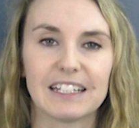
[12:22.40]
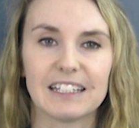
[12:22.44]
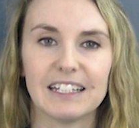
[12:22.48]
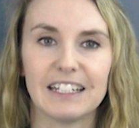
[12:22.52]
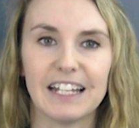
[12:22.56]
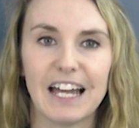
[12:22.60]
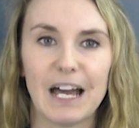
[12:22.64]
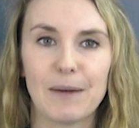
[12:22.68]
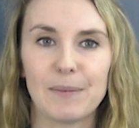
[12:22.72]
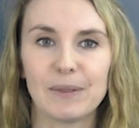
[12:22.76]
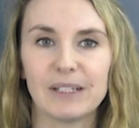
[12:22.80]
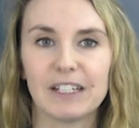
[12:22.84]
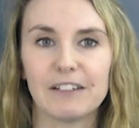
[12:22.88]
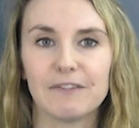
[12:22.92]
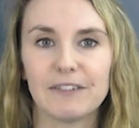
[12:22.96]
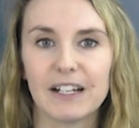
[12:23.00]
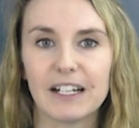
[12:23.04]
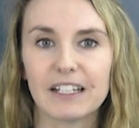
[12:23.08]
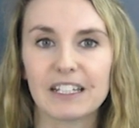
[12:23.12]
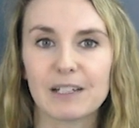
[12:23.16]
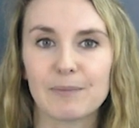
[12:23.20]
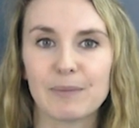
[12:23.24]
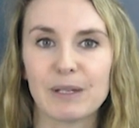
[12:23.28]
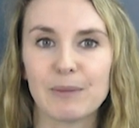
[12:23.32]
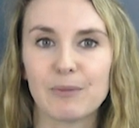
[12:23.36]
the lab, and they
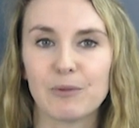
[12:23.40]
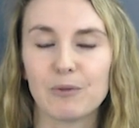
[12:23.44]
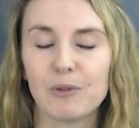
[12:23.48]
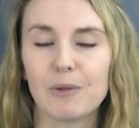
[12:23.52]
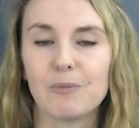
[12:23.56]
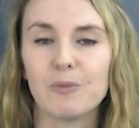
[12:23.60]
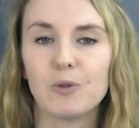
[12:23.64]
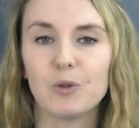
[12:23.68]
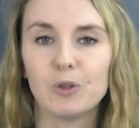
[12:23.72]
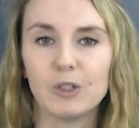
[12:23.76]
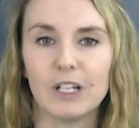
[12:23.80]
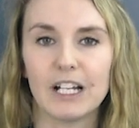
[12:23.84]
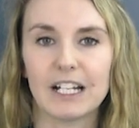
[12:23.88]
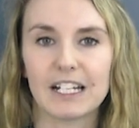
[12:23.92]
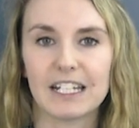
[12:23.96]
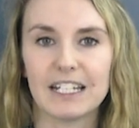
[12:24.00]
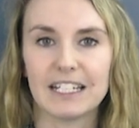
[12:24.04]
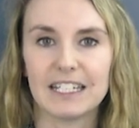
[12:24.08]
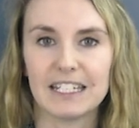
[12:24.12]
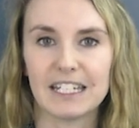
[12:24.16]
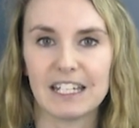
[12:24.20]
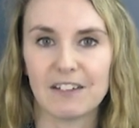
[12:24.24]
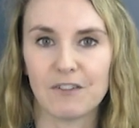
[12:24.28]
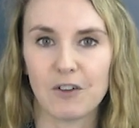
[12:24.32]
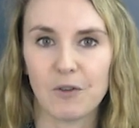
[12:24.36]
found that people were more likely
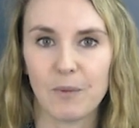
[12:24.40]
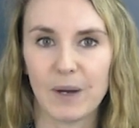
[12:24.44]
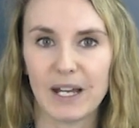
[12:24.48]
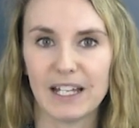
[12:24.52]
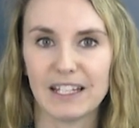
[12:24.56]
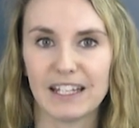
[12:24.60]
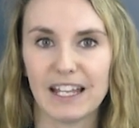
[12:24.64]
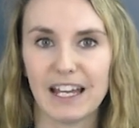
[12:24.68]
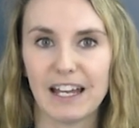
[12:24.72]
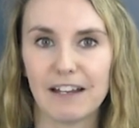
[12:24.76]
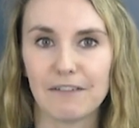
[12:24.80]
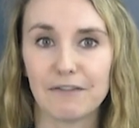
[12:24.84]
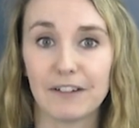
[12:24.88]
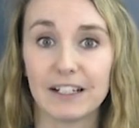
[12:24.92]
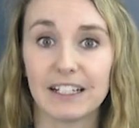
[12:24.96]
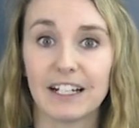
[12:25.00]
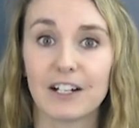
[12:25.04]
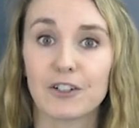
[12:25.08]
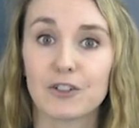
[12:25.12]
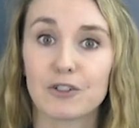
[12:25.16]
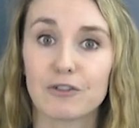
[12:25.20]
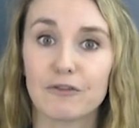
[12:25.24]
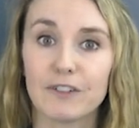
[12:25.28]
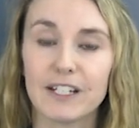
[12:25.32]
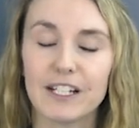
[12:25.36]
to give away their
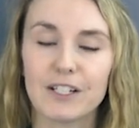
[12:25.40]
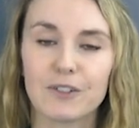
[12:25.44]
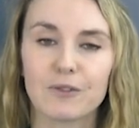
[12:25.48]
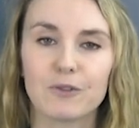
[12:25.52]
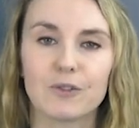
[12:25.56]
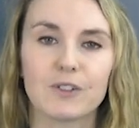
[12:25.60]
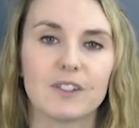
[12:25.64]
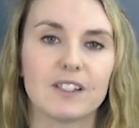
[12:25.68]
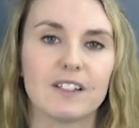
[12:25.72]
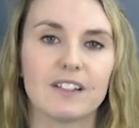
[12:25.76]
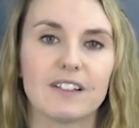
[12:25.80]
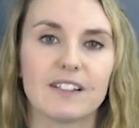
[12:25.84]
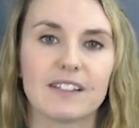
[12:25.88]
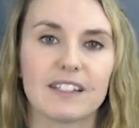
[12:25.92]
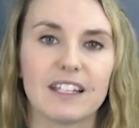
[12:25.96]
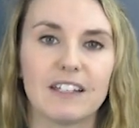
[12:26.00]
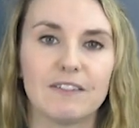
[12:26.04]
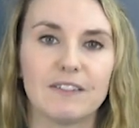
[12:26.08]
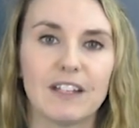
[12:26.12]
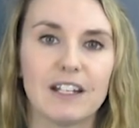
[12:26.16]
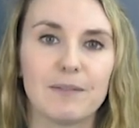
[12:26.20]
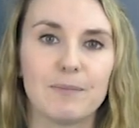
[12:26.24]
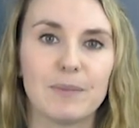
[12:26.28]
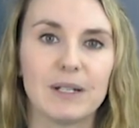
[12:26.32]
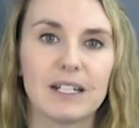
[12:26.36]
financial resources if
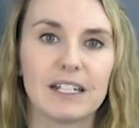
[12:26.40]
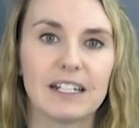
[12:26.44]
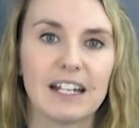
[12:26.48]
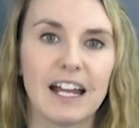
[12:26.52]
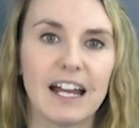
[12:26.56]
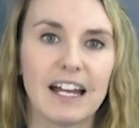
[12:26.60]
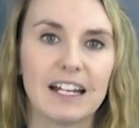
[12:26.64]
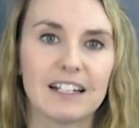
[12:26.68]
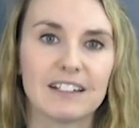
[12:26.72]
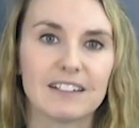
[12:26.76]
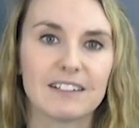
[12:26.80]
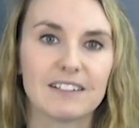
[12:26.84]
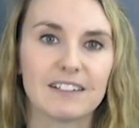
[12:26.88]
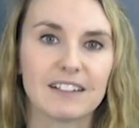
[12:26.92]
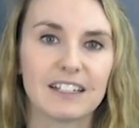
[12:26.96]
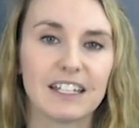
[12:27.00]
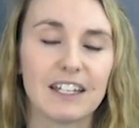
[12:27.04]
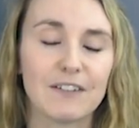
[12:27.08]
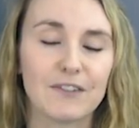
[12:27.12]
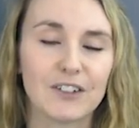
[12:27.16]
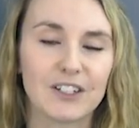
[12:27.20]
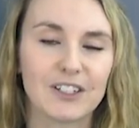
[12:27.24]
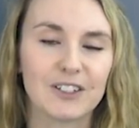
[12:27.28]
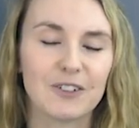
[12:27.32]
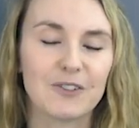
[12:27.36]
they'd been had
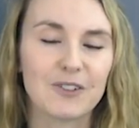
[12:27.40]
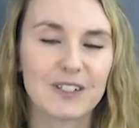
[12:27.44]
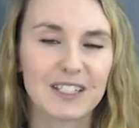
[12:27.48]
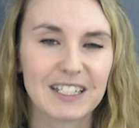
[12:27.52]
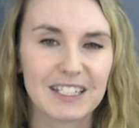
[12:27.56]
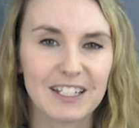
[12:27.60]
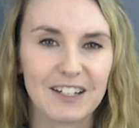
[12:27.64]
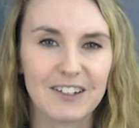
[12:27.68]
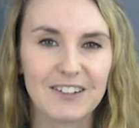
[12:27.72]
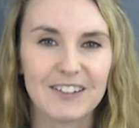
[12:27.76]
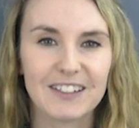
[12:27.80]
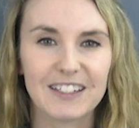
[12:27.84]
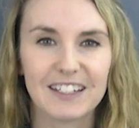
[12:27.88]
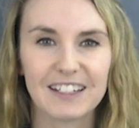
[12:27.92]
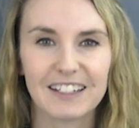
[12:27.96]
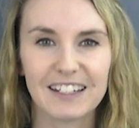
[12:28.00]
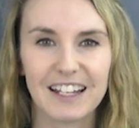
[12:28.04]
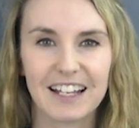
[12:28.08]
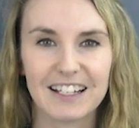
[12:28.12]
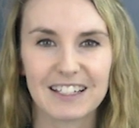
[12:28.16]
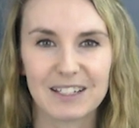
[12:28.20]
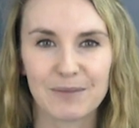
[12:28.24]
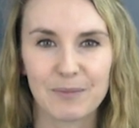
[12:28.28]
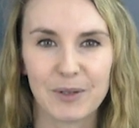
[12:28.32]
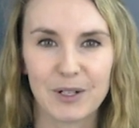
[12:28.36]
given oxytocin
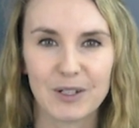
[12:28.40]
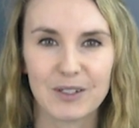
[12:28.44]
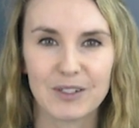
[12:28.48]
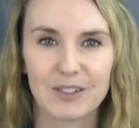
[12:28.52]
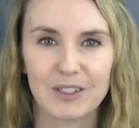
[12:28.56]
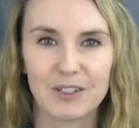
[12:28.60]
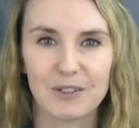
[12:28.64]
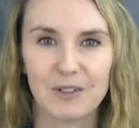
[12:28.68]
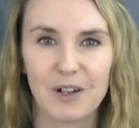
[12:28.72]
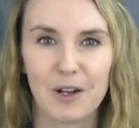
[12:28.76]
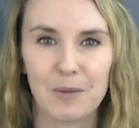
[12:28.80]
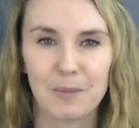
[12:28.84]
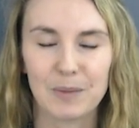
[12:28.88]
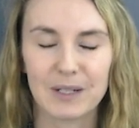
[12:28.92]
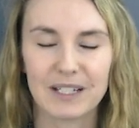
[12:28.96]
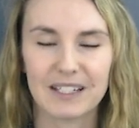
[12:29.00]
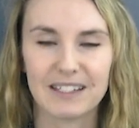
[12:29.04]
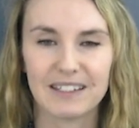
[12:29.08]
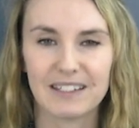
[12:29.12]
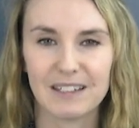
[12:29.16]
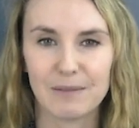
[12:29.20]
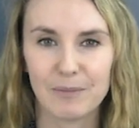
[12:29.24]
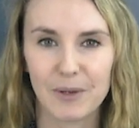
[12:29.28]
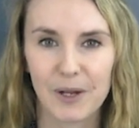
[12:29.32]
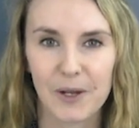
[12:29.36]
as opposed to a
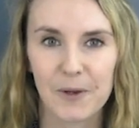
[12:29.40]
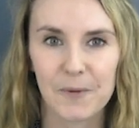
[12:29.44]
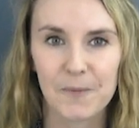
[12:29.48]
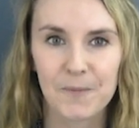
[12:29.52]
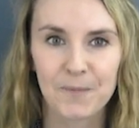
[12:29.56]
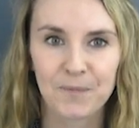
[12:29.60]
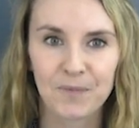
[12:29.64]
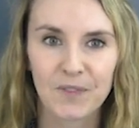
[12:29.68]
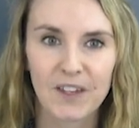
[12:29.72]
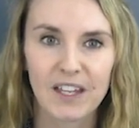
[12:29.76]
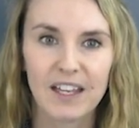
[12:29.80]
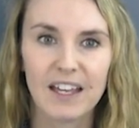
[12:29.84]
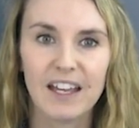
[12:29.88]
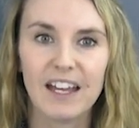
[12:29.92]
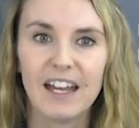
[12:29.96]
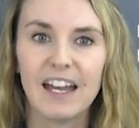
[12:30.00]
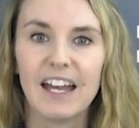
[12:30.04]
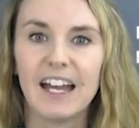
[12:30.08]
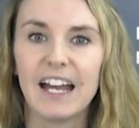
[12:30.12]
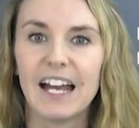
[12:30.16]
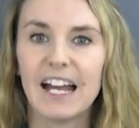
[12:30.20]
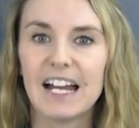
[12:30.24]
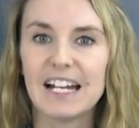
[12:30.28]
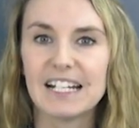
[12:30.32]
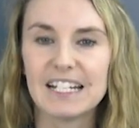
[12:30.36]
placebo.
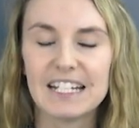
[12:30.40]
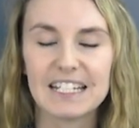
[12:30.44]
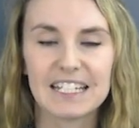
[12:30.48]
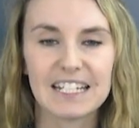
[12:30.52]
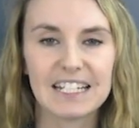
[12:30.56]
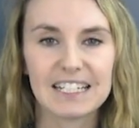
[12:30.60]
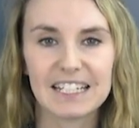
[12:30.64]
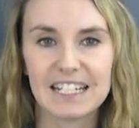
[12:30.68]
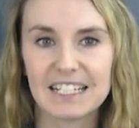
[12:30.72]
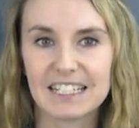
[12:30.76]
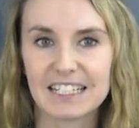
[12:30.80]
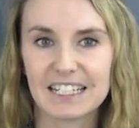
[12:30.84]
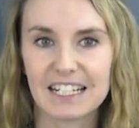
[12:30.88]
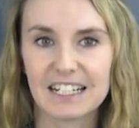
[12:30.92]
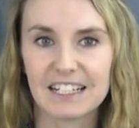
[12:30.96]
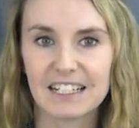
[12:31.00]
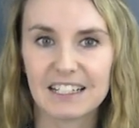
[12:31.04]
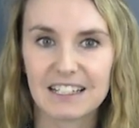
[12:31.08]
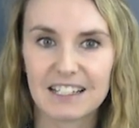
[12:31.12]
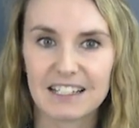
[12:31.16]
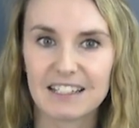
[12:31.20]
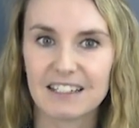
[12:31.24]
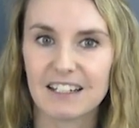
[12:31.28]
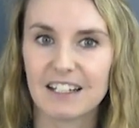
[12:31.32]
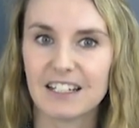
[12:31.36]
And indeed, they did
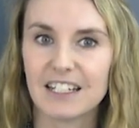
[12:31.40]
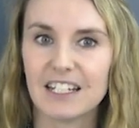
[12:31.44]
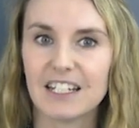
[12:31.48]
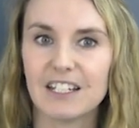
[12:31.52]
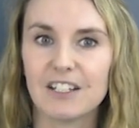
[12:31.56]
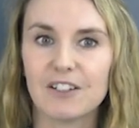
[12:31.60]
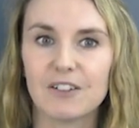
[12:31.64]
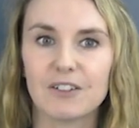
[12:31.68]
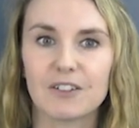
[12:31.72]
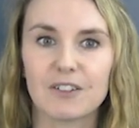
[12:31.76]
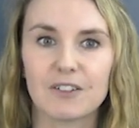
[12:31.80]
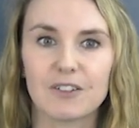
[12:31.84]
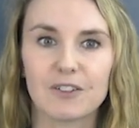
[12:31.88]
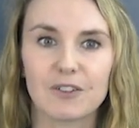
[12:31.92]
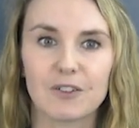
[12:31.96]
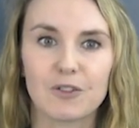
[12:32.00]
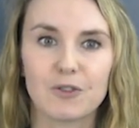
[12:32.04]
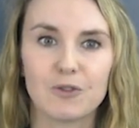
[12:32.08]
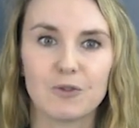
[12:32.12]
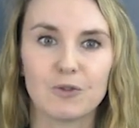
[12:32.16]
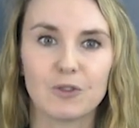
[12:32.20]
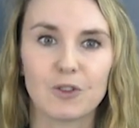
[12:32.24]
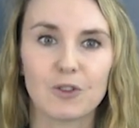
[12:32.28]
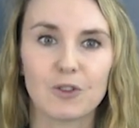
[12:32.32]
another study called